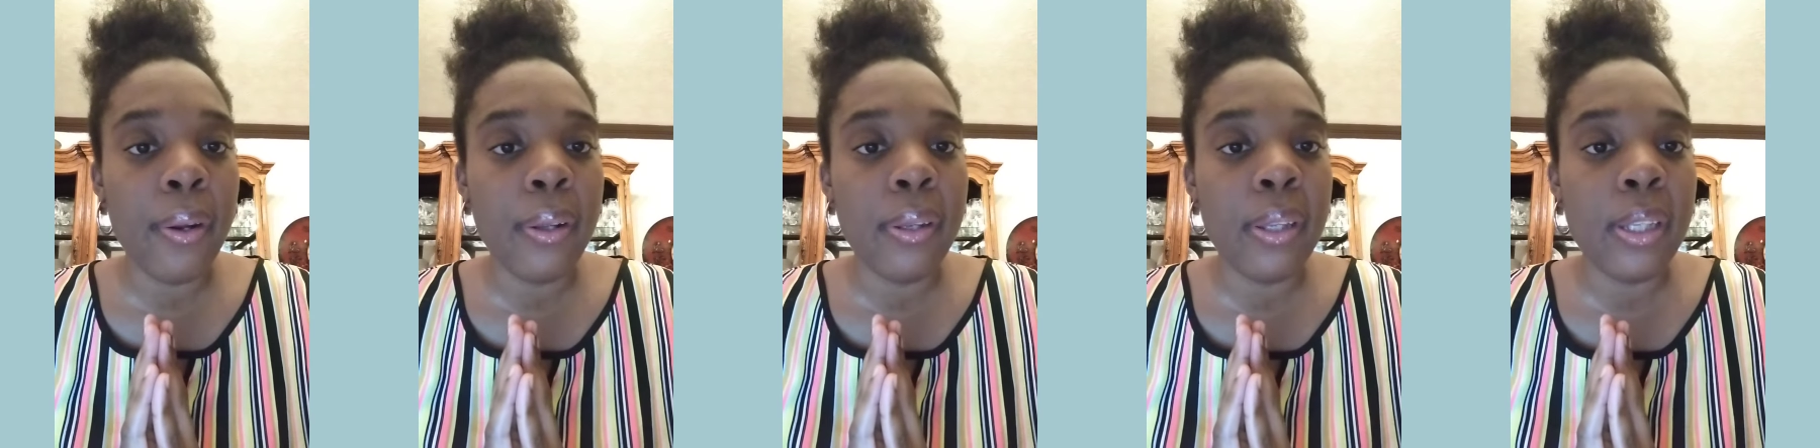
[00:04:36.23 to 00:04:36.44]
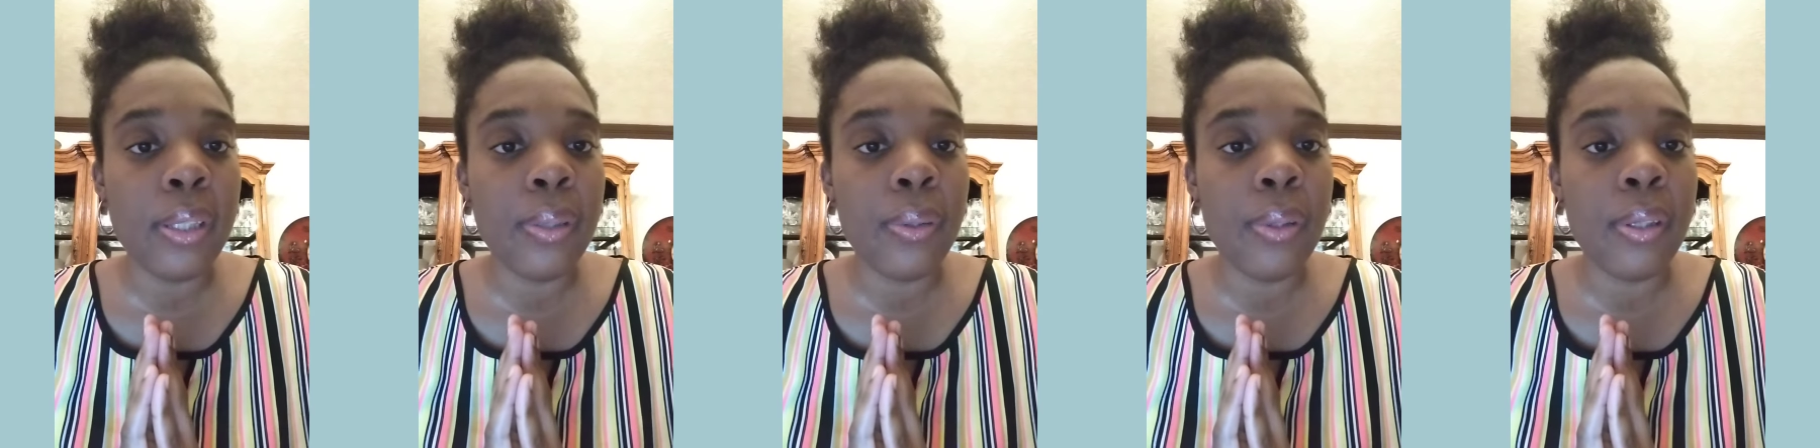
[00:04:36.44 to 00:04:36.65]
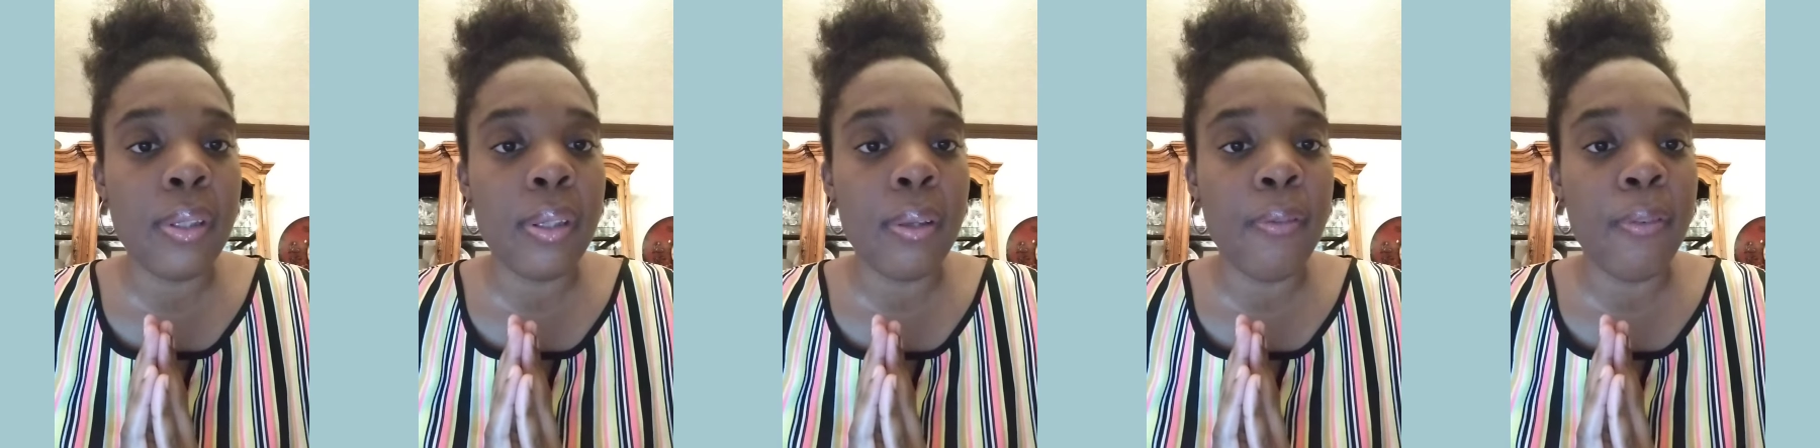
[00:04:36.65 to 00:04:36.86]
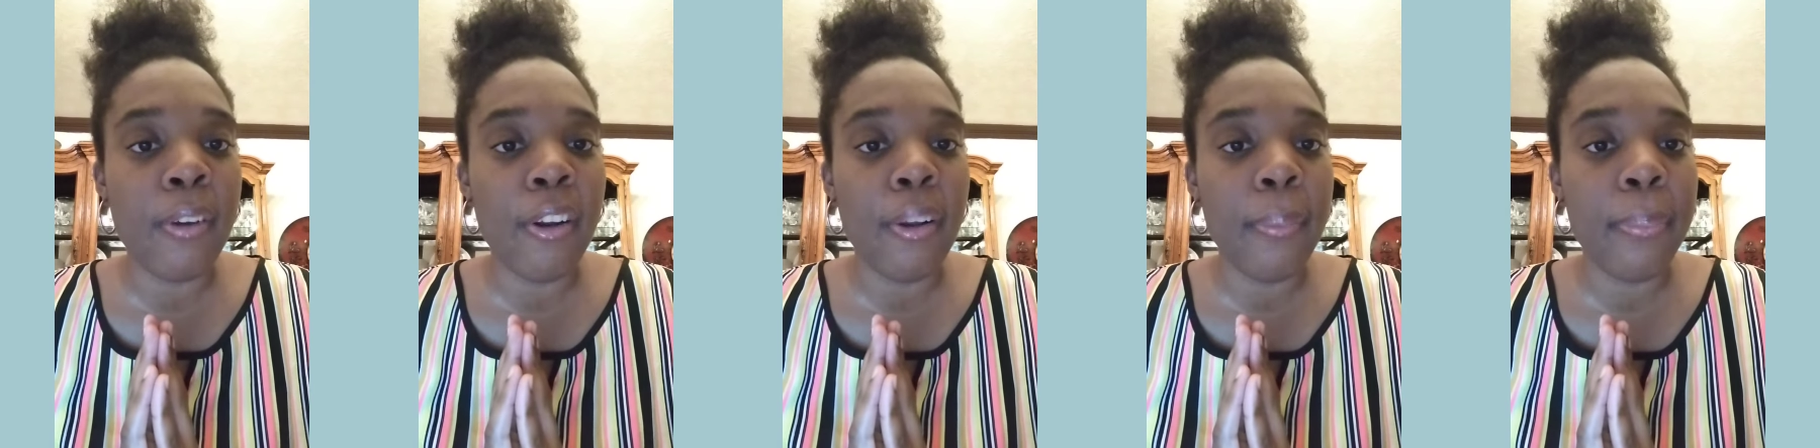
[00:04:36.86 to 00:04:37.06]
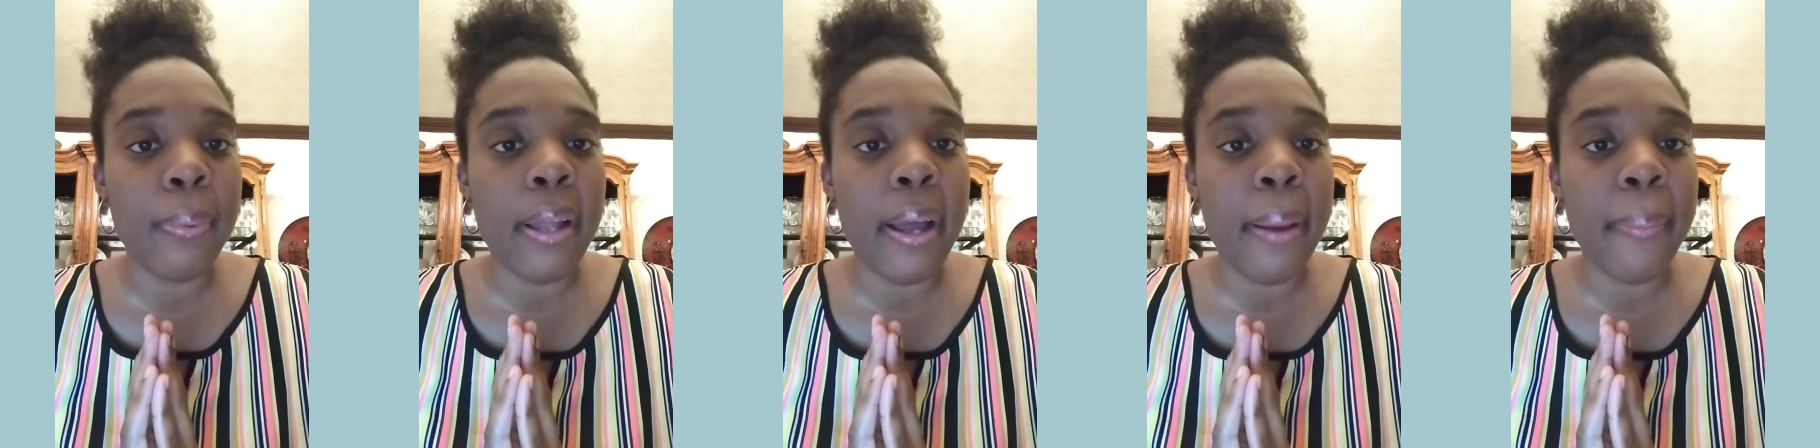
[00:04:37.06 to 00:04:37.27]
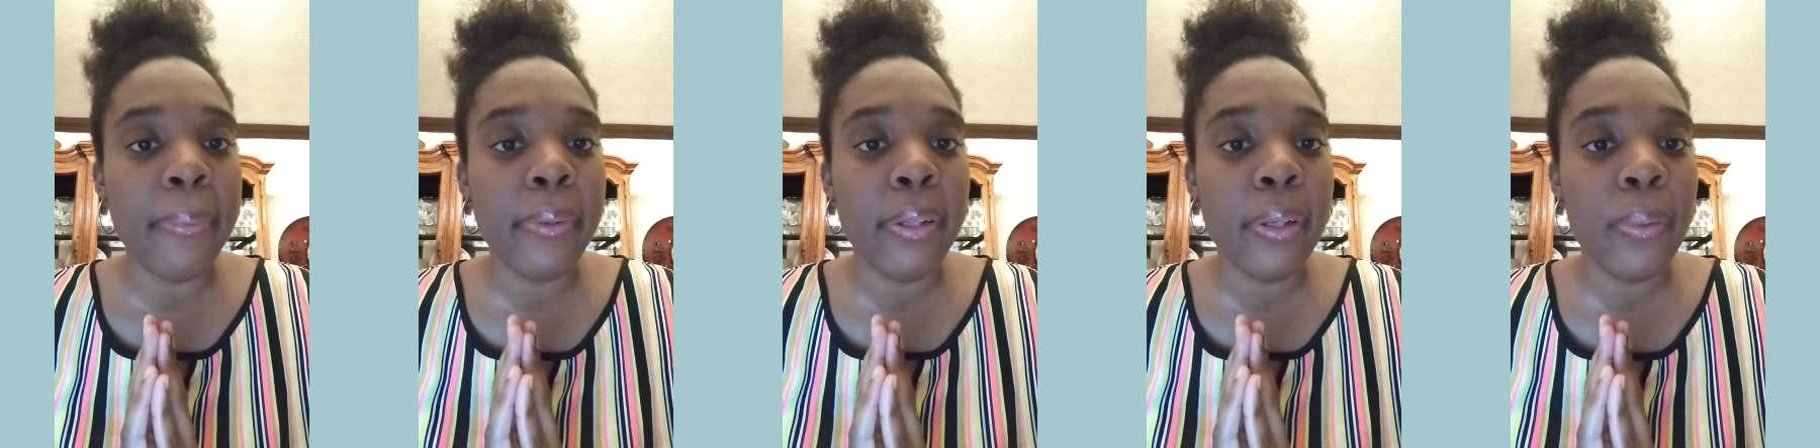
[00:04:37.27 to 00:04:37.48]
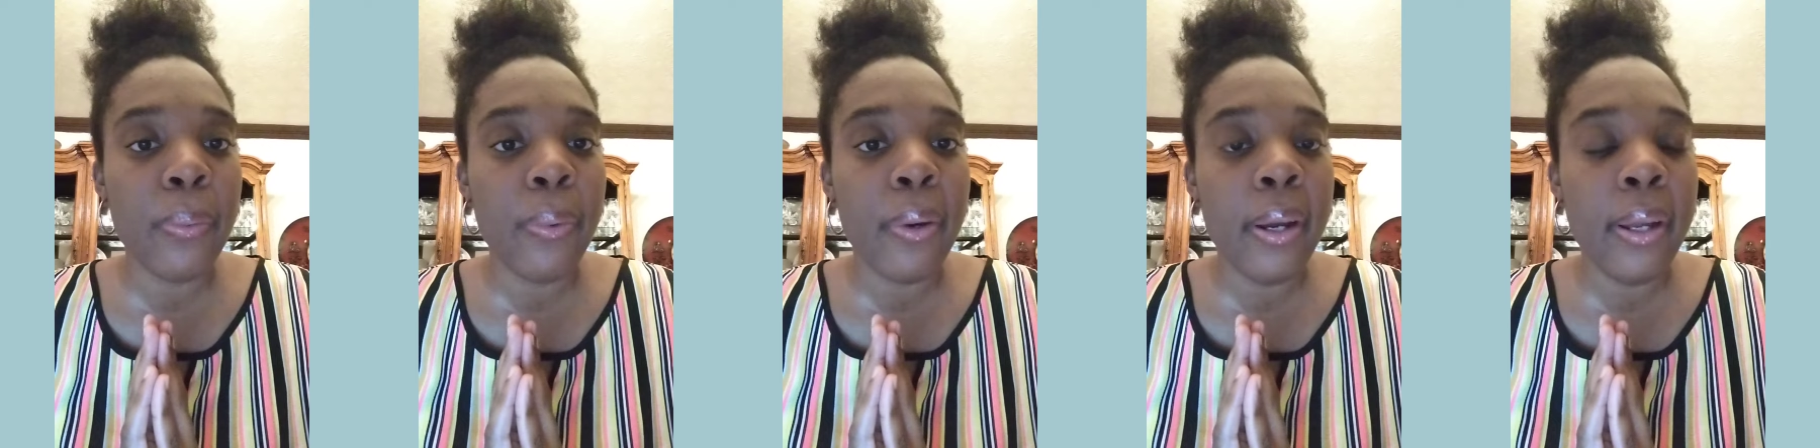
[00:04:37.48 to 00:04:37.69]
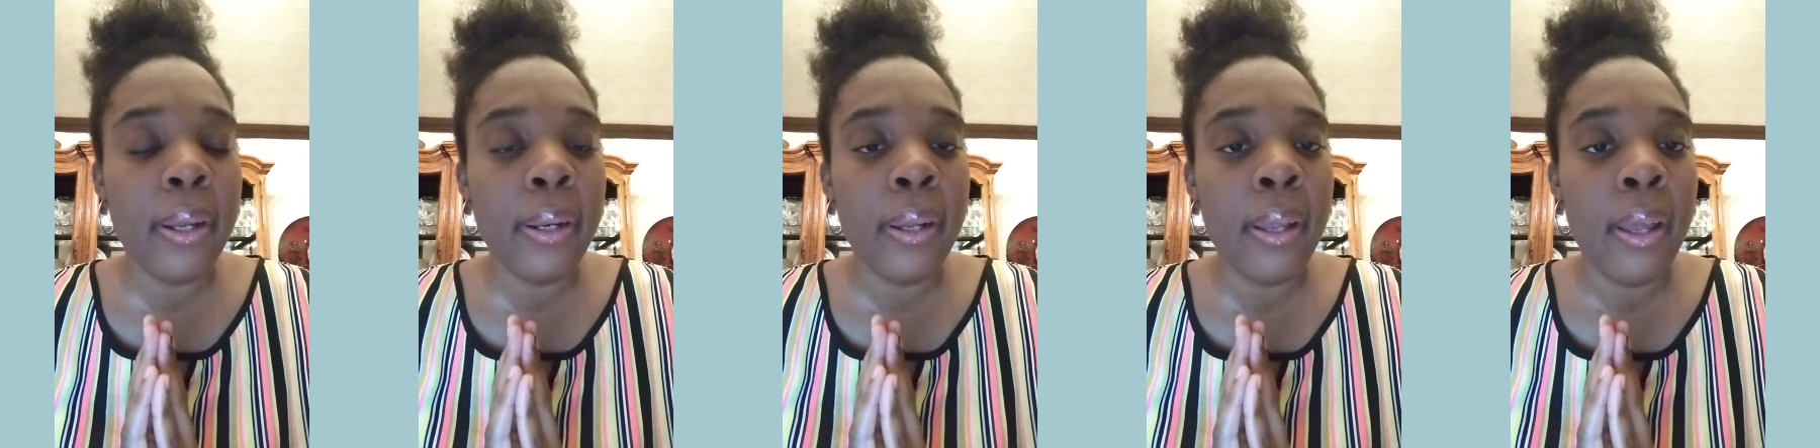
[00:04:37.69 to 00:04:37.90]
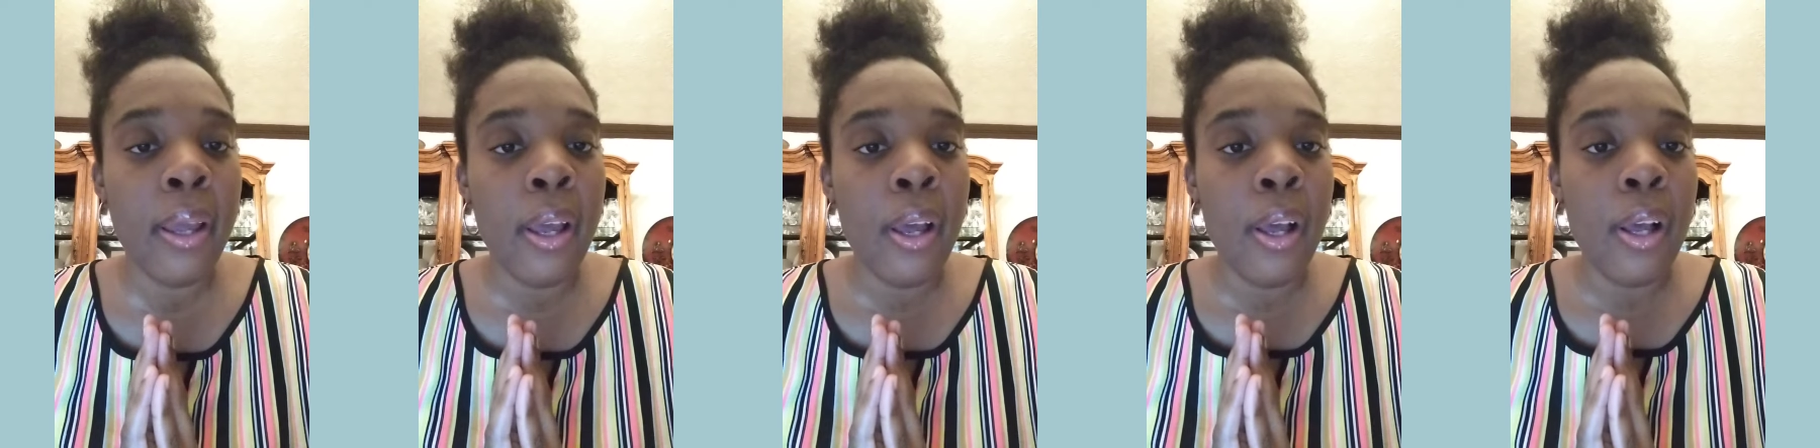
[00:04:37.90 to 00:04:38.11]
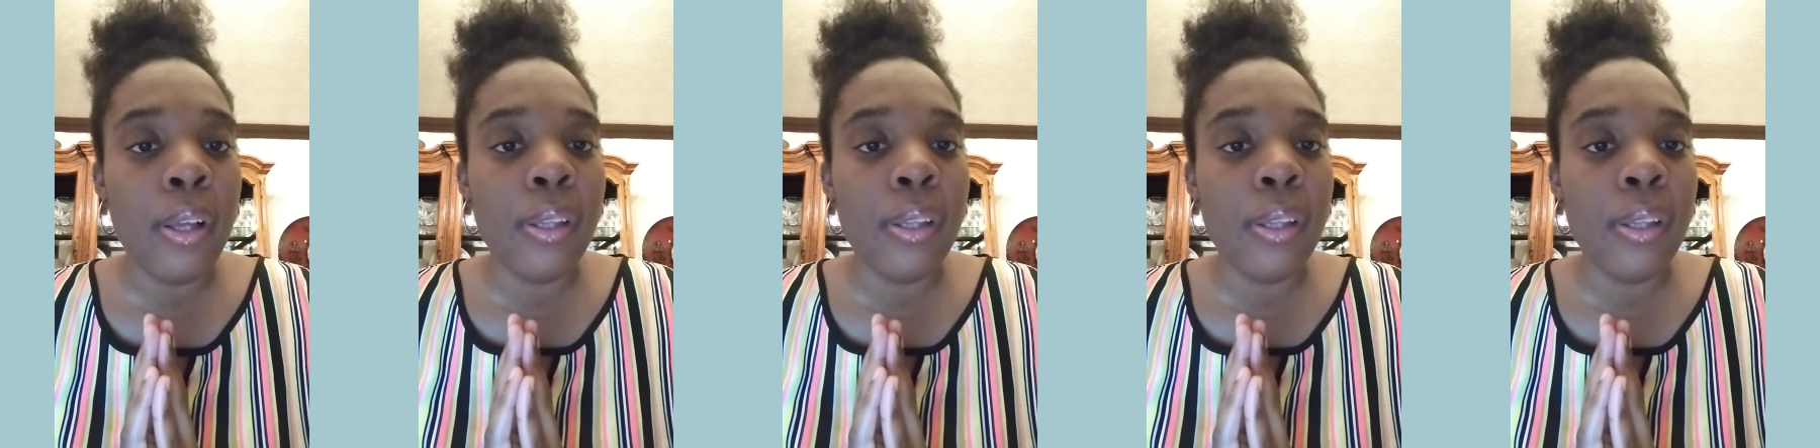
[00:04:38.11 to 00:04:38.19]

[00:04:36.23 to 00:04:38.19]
and this was a very popular one.